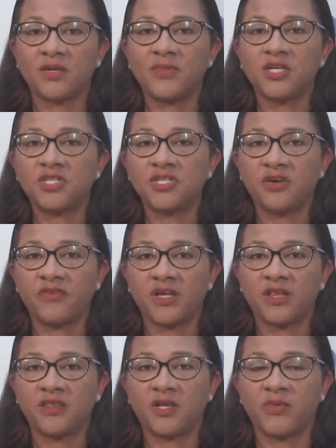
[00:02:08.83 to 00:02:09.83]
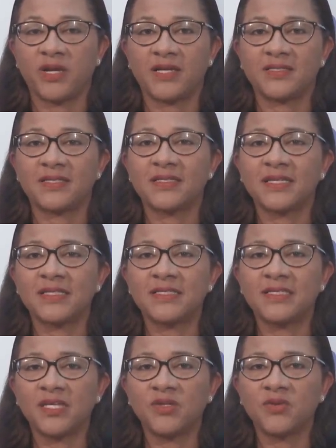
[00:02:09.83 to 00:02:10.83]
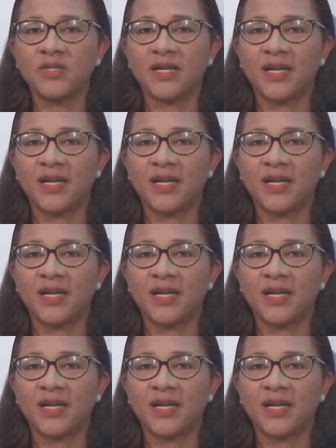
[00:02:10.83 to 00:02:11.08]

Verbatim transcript: the Ministry of Health and Wellness has continued